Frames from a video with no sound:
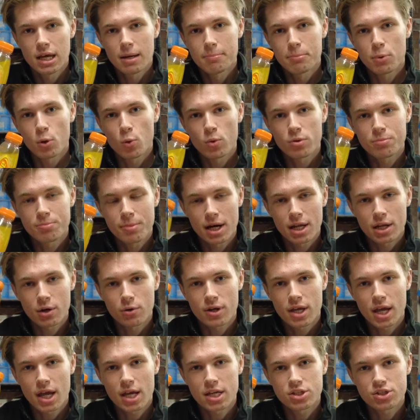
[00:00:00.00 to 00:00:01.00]
But with my
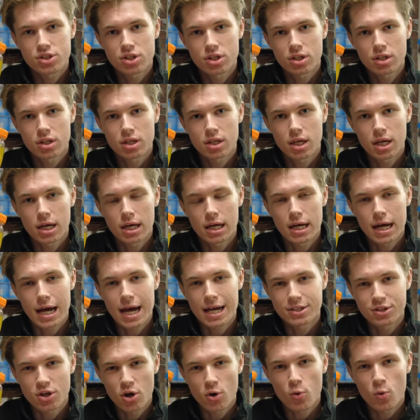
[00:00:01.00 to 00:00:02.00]
location, I
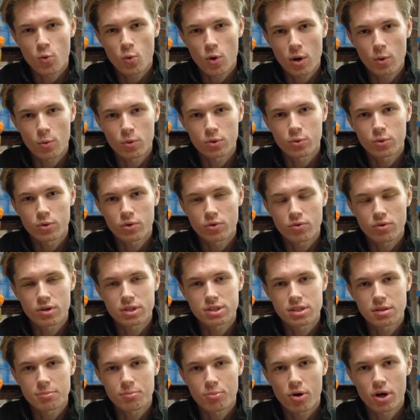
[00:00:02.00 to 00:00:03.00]
don't quite wanna increase
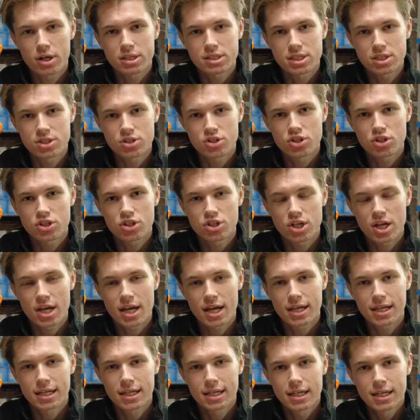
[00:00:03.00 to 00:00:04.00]
the prices just
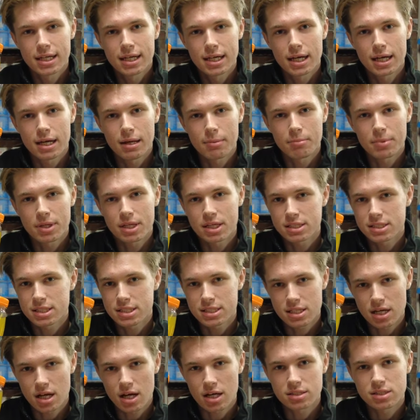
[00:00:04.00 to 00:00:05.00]
yet, because it's
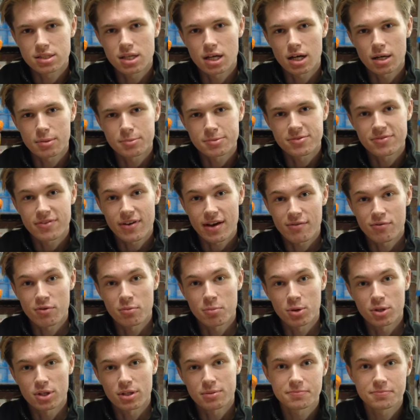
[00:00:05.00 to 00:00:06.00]
hard times for
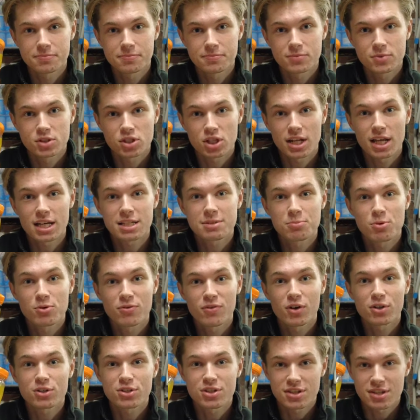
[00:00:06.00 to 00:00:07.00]
everybody. So let's move
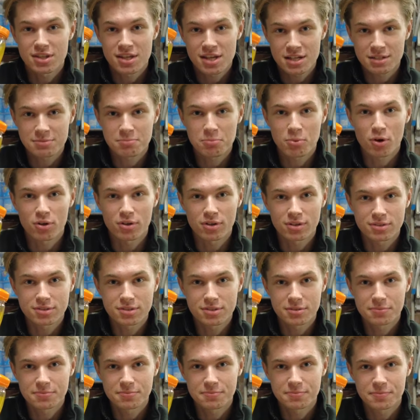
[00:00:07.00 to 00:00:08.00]
on to the next product.
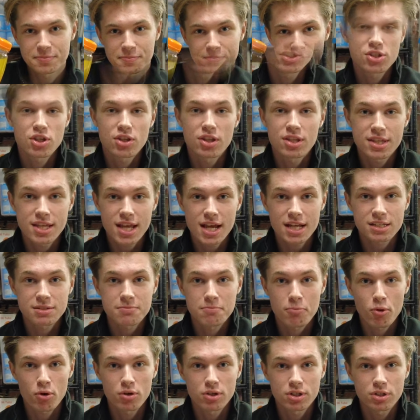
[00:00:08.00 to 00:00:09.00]
So the next
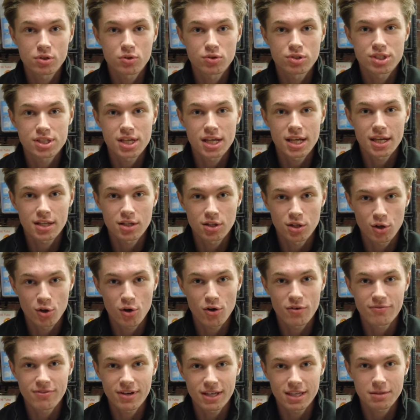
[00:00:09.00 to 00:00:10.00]
product you're seeing in a lot
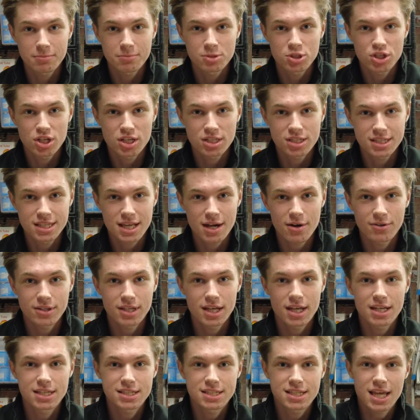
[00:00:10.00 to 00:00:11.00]
of vending machines
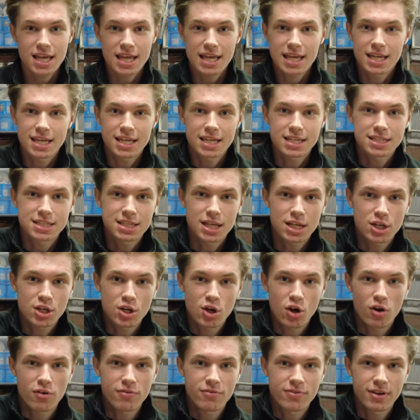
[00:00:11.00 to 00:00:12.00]
nowadays is
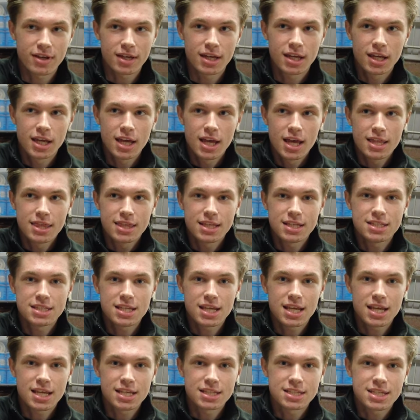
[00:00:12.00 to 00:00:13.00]
coffee. This
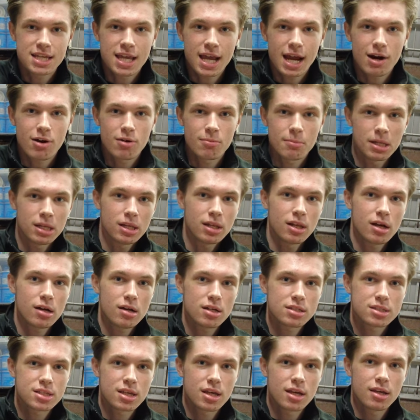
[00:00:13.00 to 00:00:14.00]
is caramel
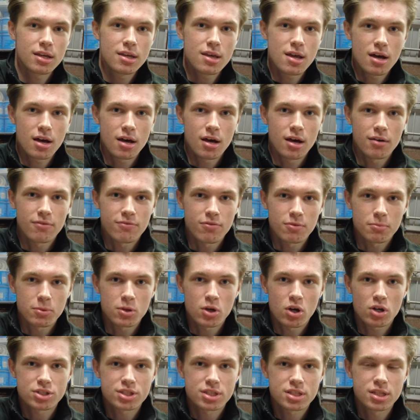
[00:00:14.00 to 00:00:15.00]
latte from
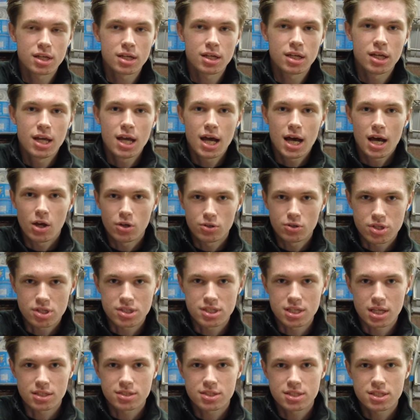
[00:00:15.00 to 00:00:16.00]
Costa. I
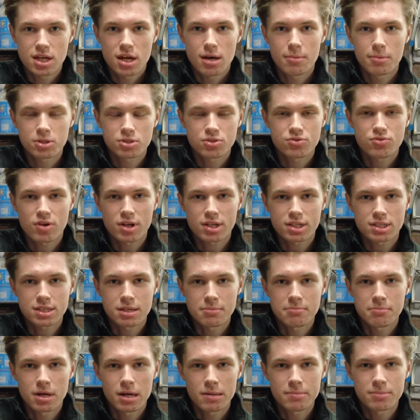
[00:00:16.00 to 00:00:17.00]
sell Starbucks drinks
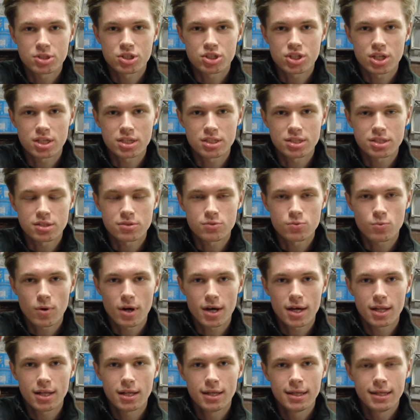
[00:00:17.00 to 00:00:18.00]
in my machines as
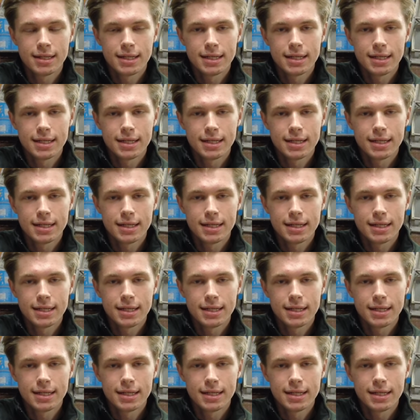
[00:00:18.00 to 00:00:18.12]
well.